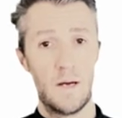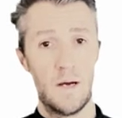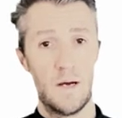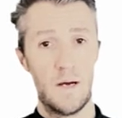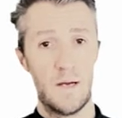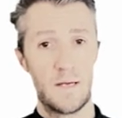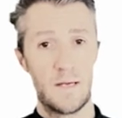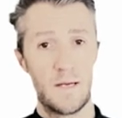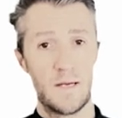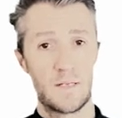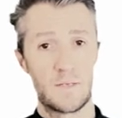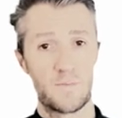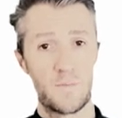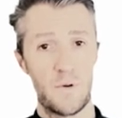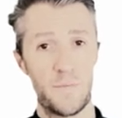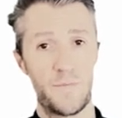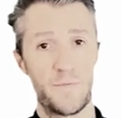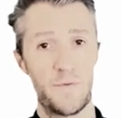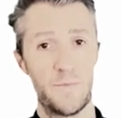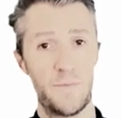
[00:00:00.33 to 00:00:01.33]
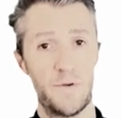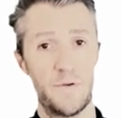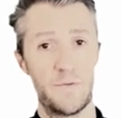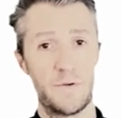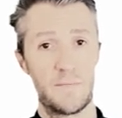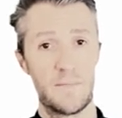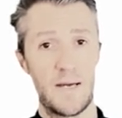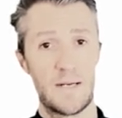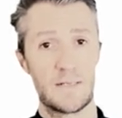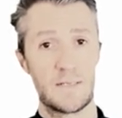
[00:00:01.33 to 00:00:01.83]
Hi, it's Rob from
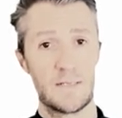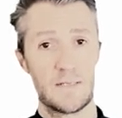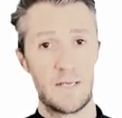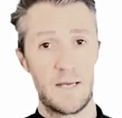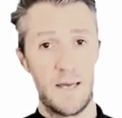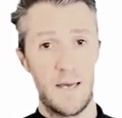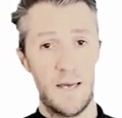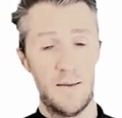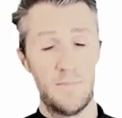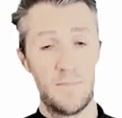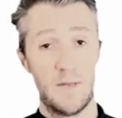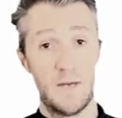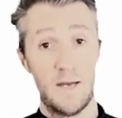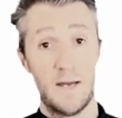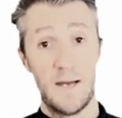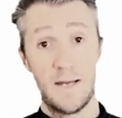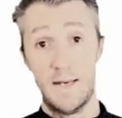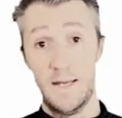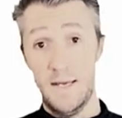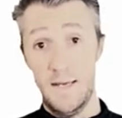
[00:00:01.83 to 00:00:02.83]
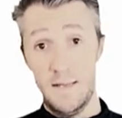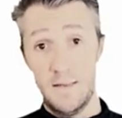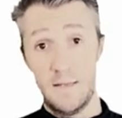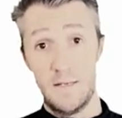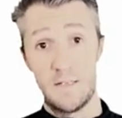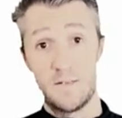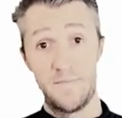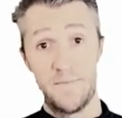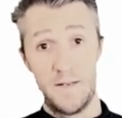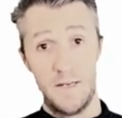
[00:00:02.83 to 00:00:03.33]
Moving Matters here, and in
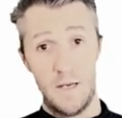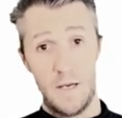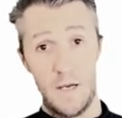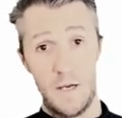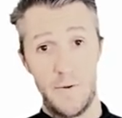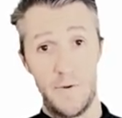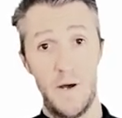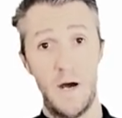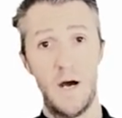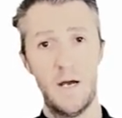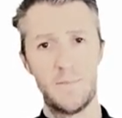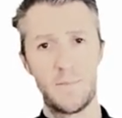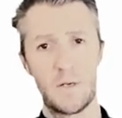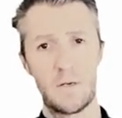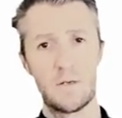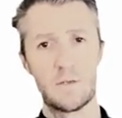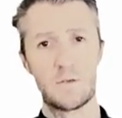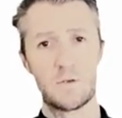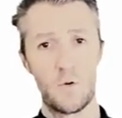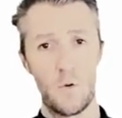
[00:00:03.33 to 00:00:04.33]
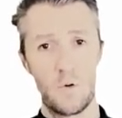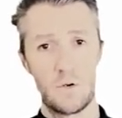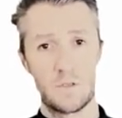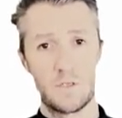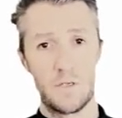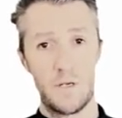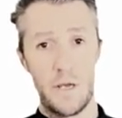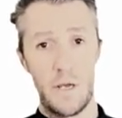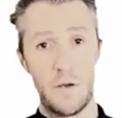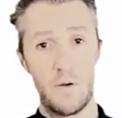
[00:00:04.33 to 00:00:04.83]
this video I'm going to
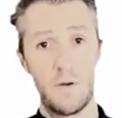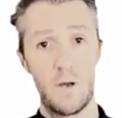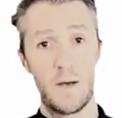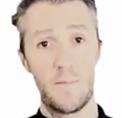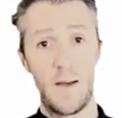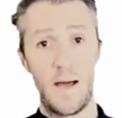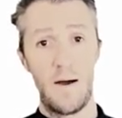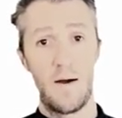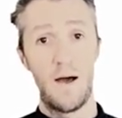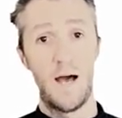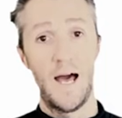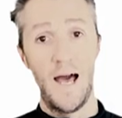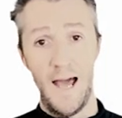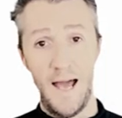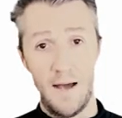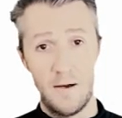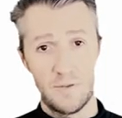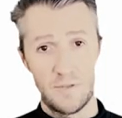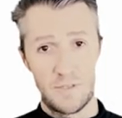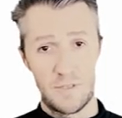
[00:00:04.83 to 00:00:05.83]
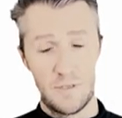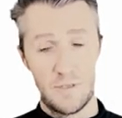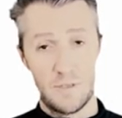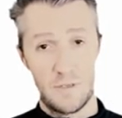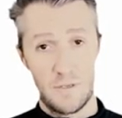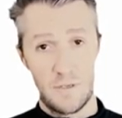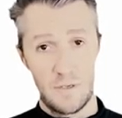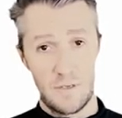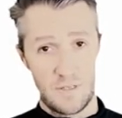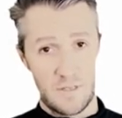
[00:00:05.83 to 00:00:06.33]
talk to you about how to
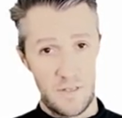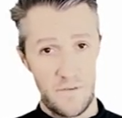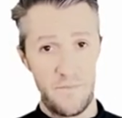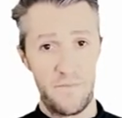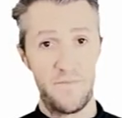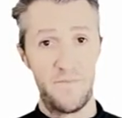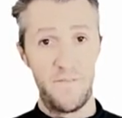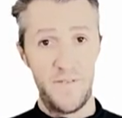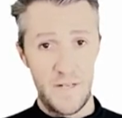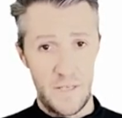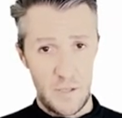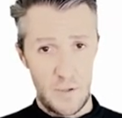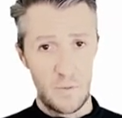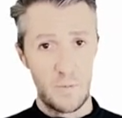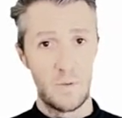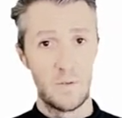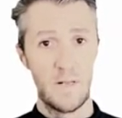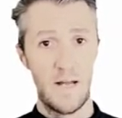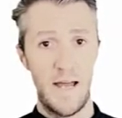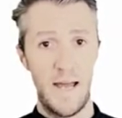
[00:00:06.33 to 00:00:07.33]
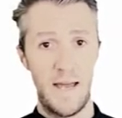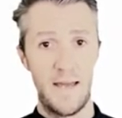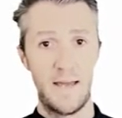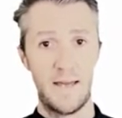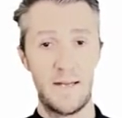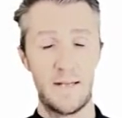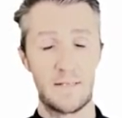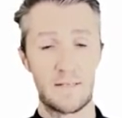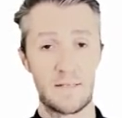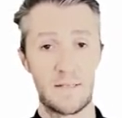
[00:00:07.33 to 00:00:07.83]
use the visual
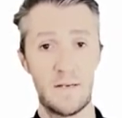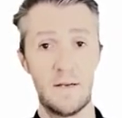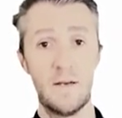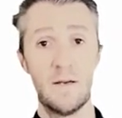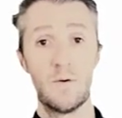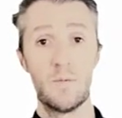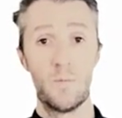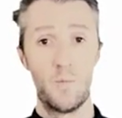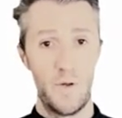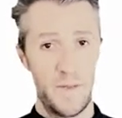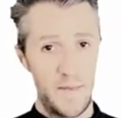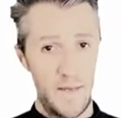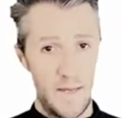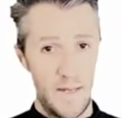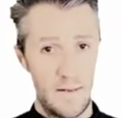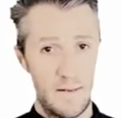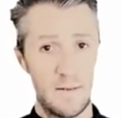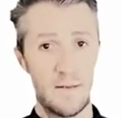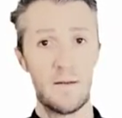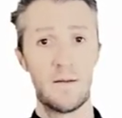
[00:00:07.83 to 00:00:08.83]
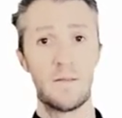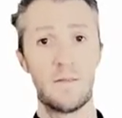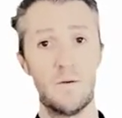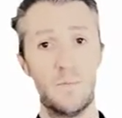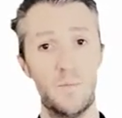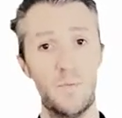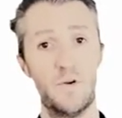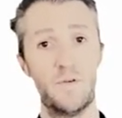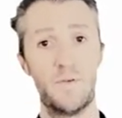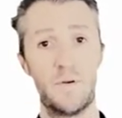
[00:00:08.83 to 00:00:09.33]
aids within the
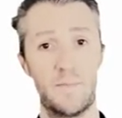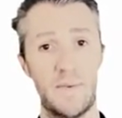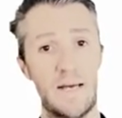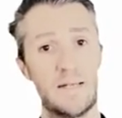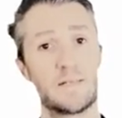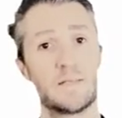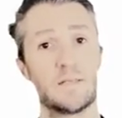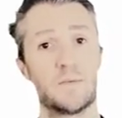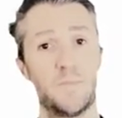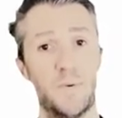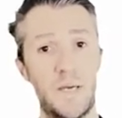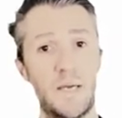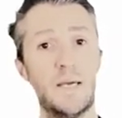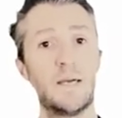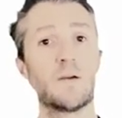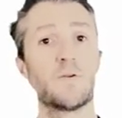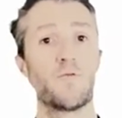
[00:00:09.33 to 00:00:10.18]
Moving Matters PE